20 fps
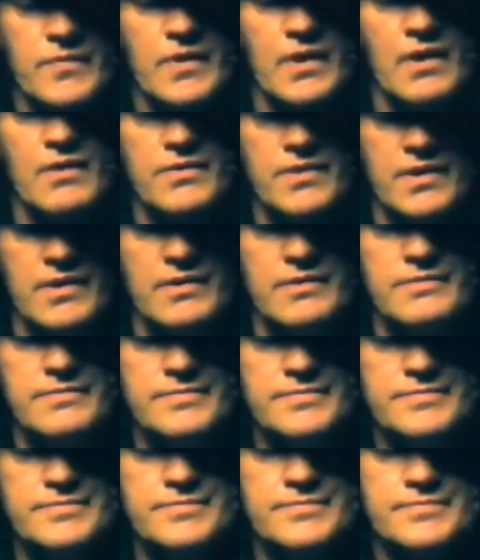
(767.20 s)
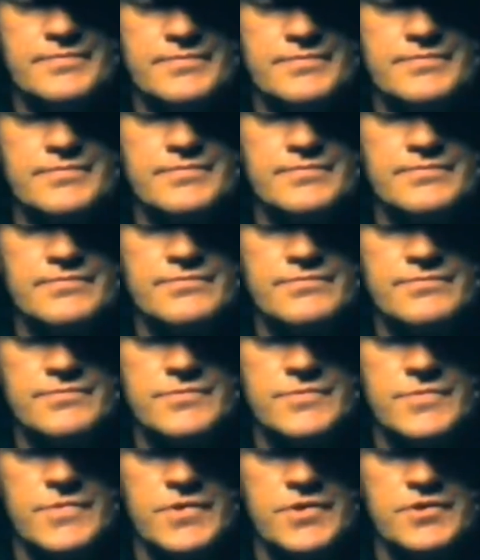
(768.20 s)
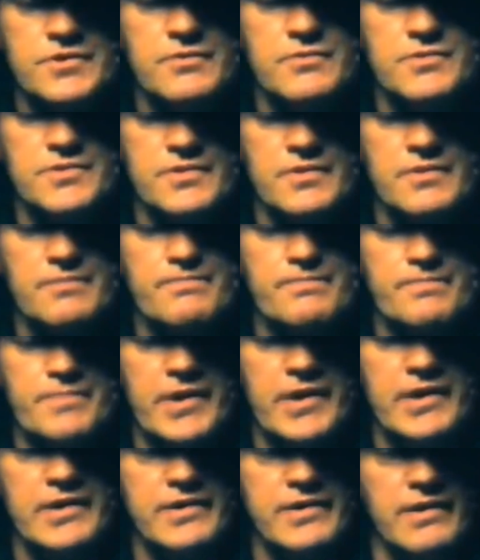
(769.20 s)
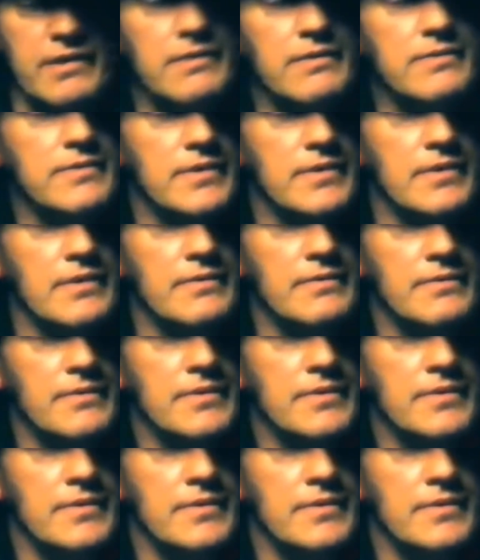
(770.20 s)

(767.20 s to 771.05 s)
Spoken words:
Oh, yeah. She was a pig, you know.